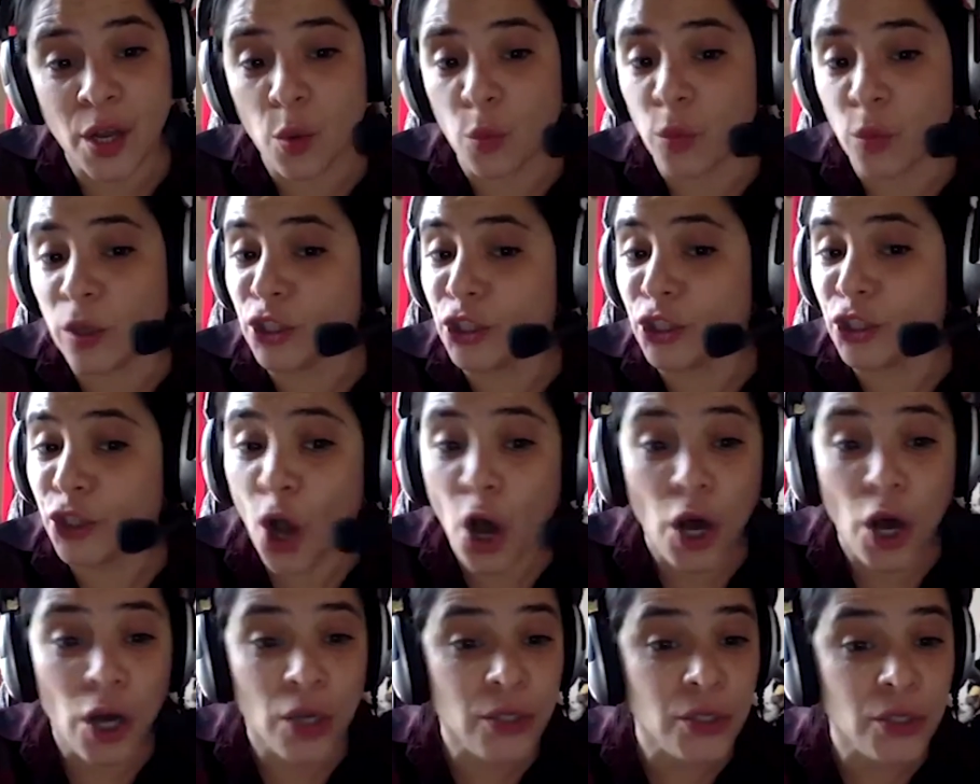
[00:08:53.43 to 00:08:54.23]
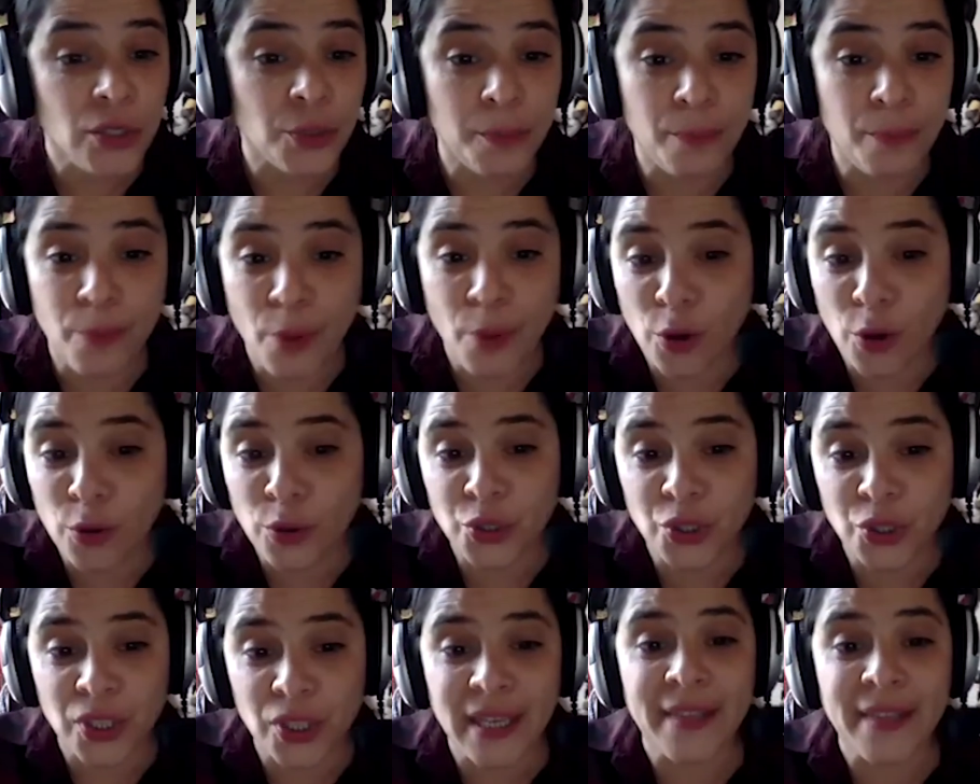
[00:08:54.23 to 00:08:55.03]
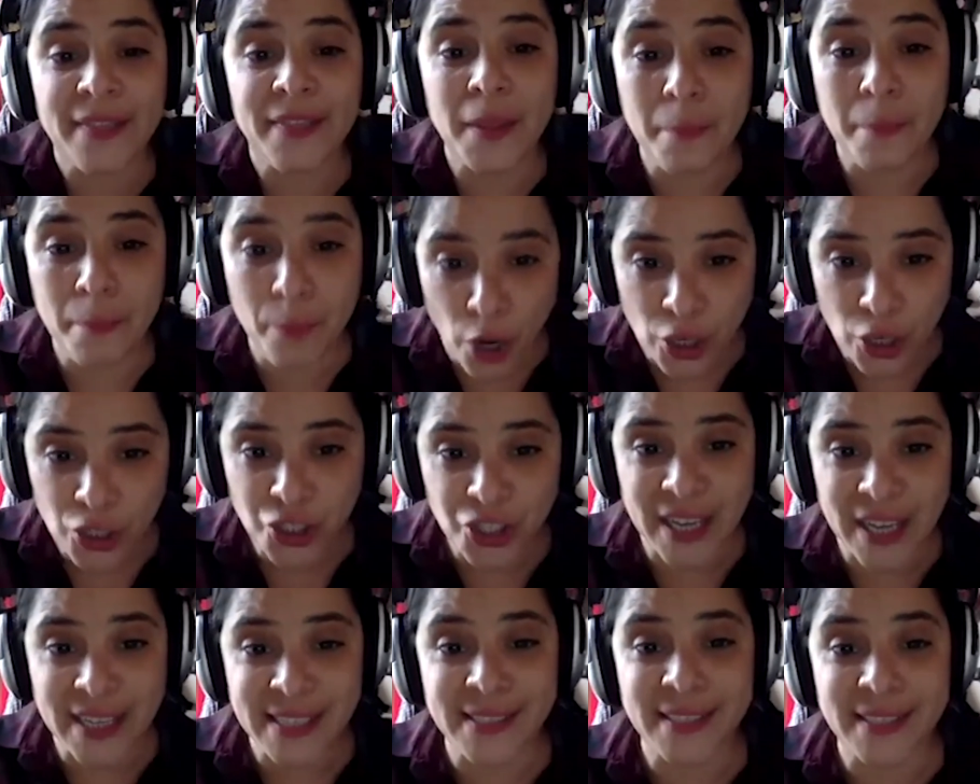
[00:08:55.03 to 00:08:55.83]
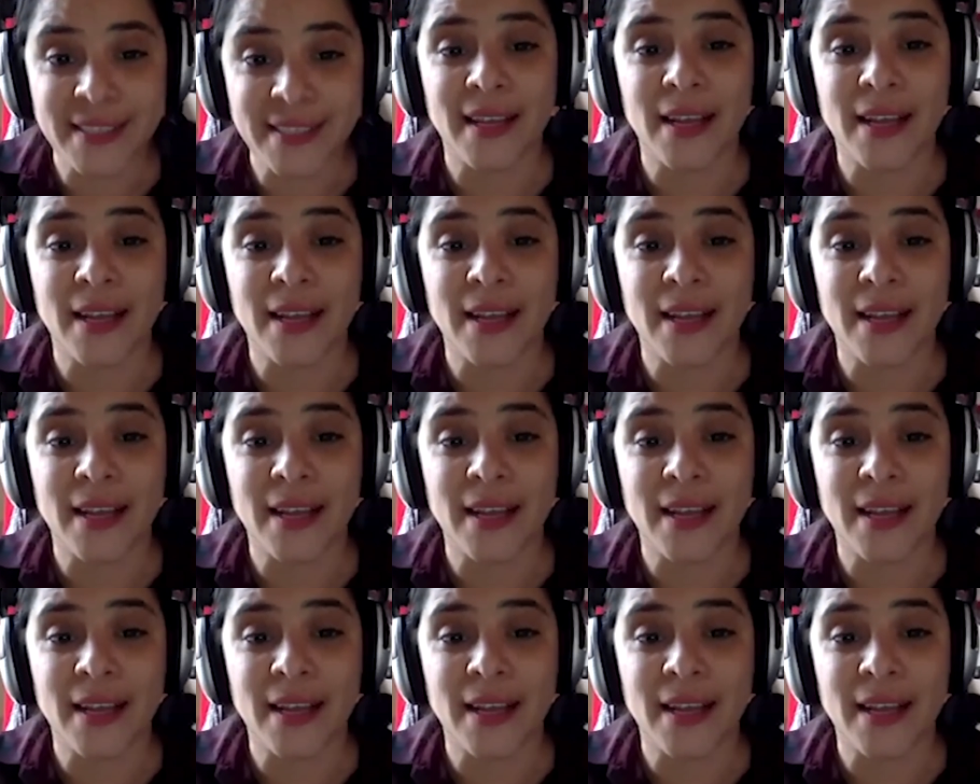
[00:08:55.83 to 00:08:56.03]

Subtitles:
will not vote the budgets